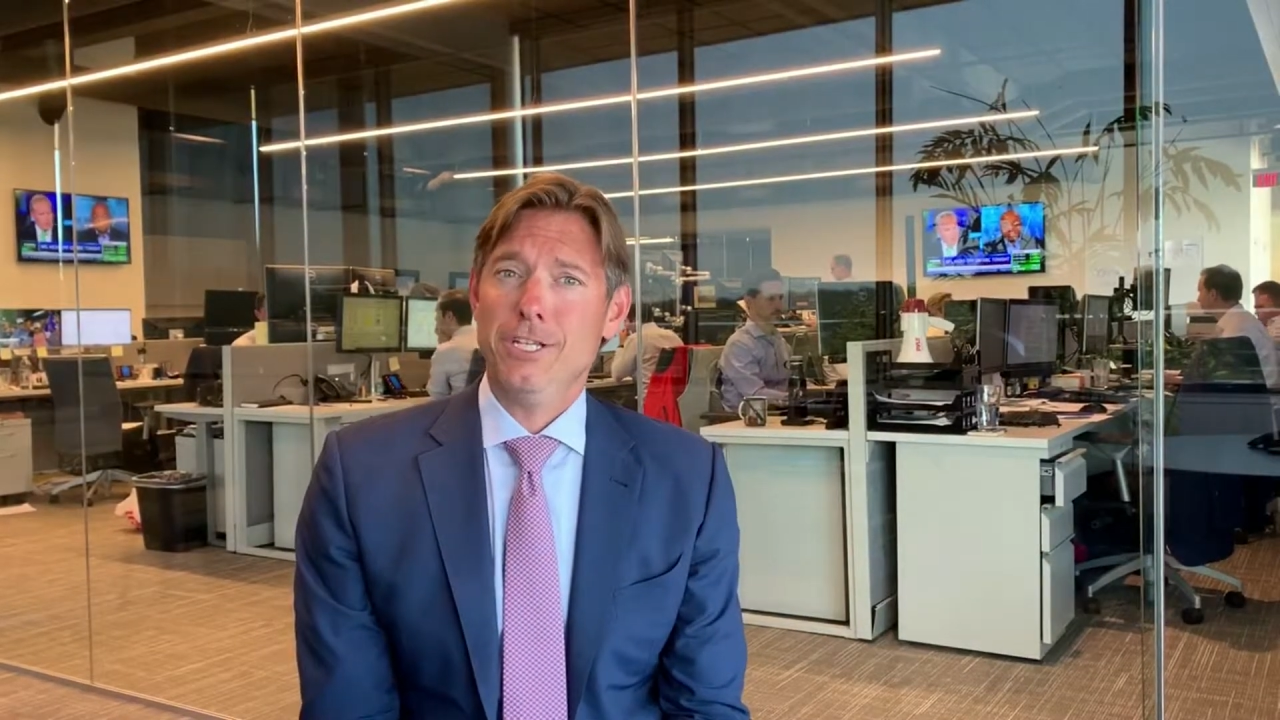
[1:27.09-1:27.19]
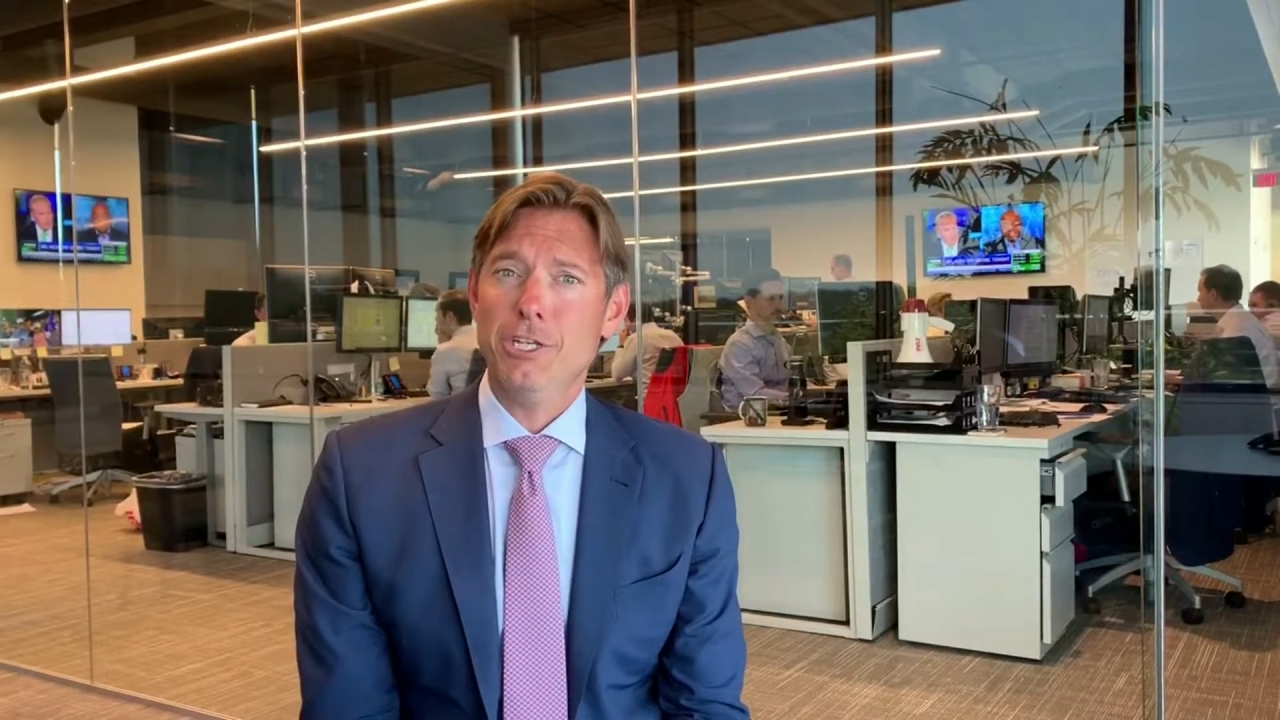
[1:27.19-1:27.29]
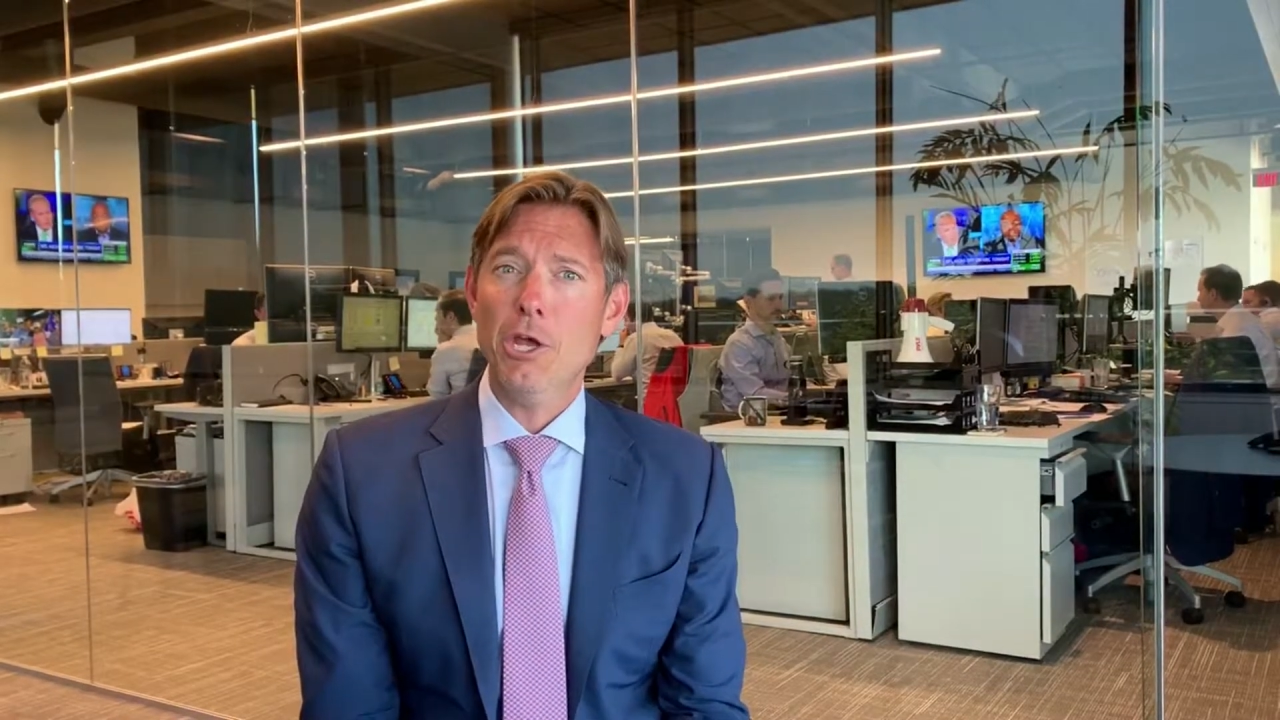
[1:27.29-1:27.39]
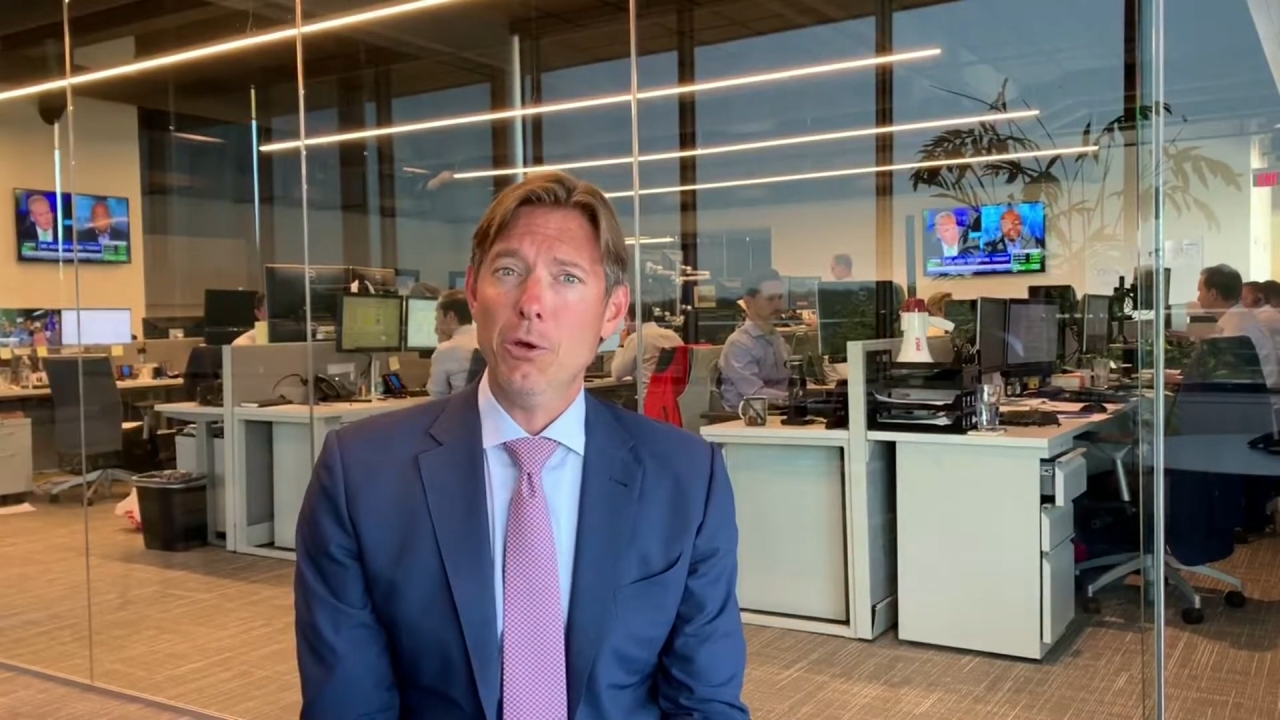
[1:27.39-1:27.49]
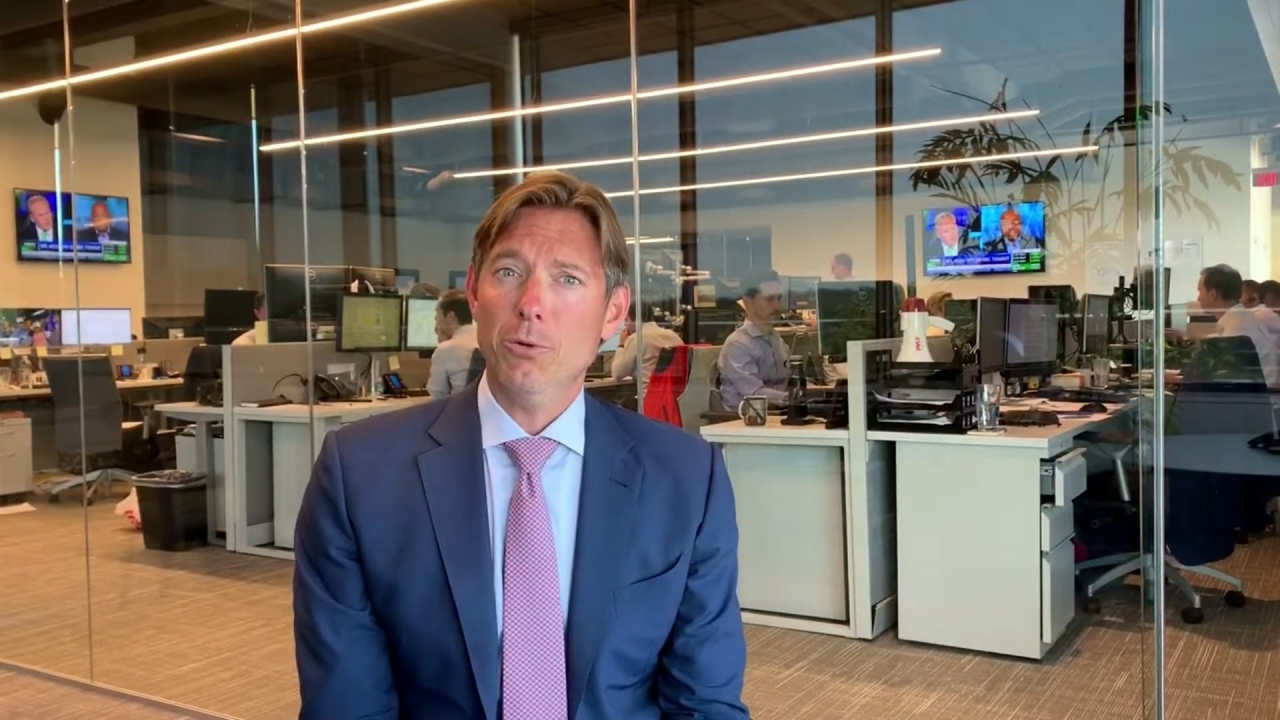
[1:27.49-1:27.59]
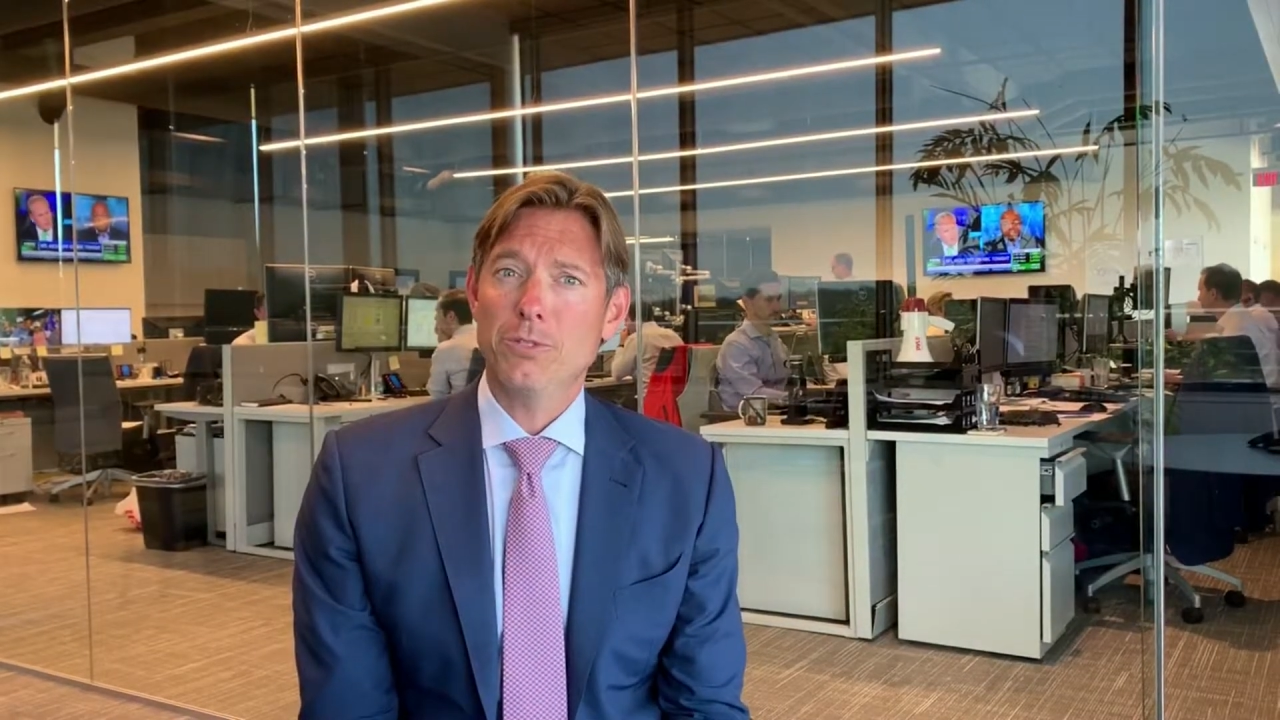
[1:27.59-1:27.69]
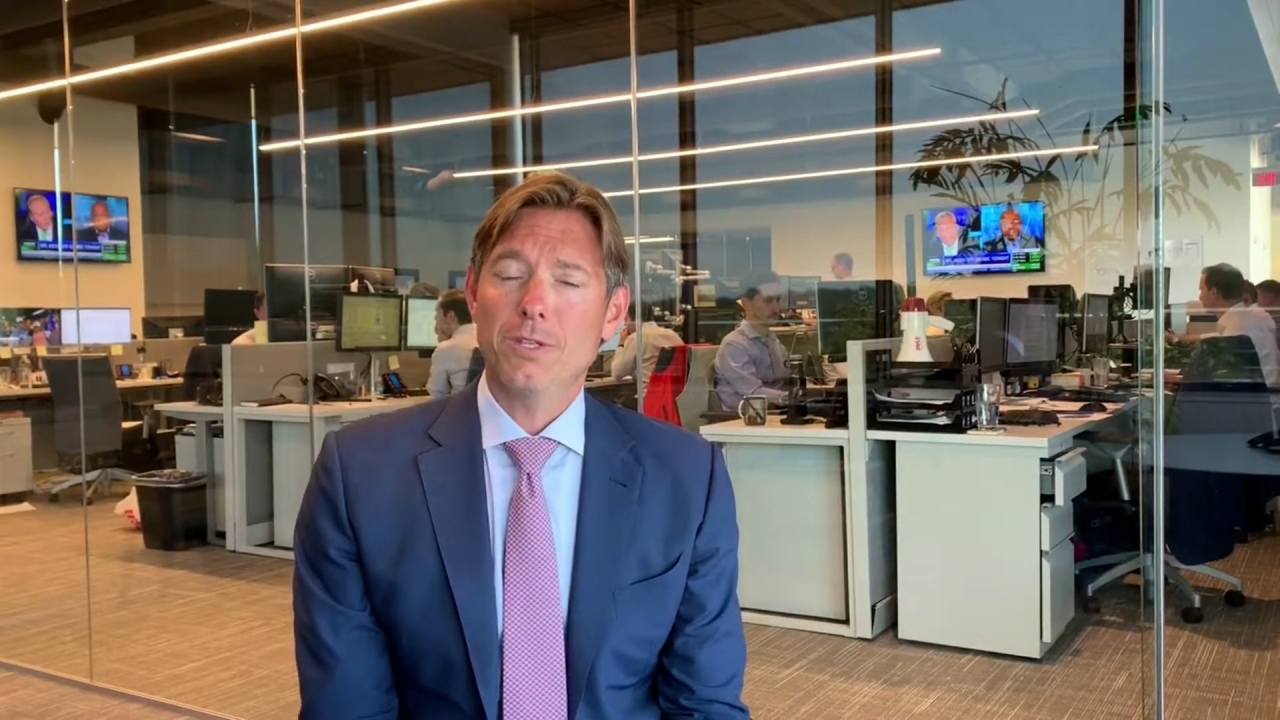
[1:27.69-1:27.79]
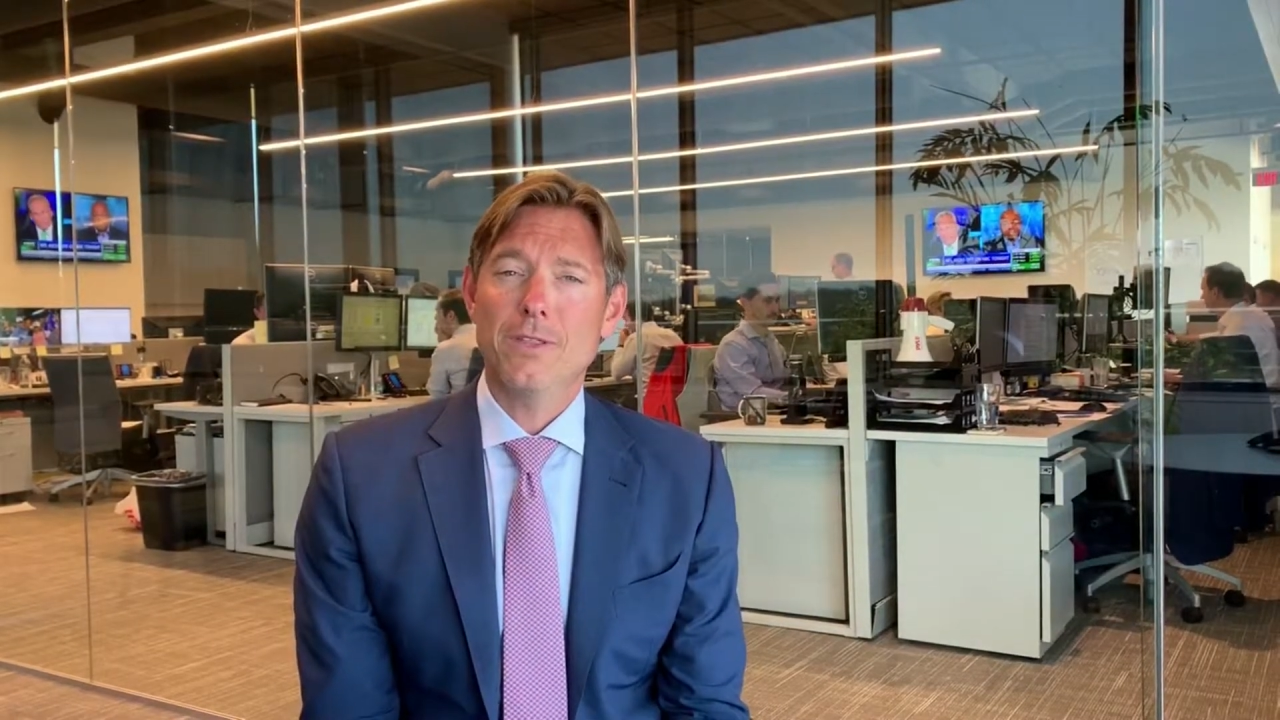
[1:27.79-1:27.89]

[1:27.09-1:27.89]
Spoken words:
to note